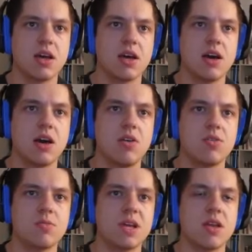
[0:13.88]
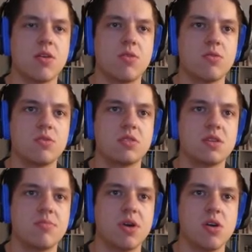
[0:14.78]
How many holes in
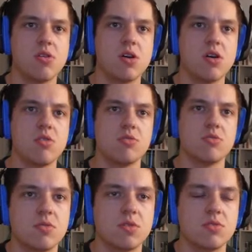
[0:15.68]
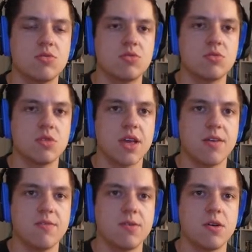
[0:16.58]
a polo? One, two, yeah,
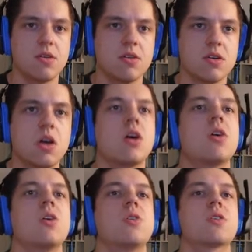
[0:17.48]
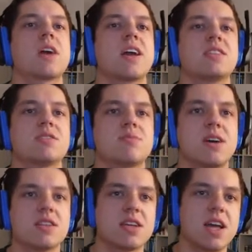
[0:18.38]
four. Okay, that's
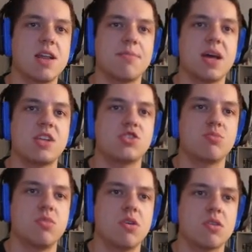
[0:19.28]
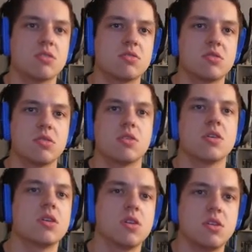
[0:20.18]
right. Can a match box?
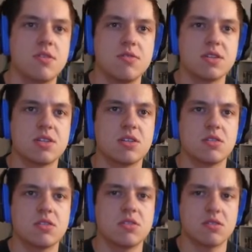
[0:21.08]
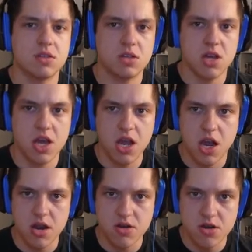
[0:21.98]
No, it
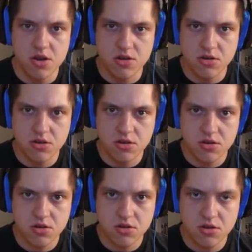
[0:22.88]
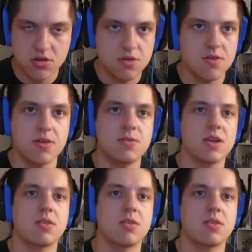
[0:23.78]
can it? No, I think.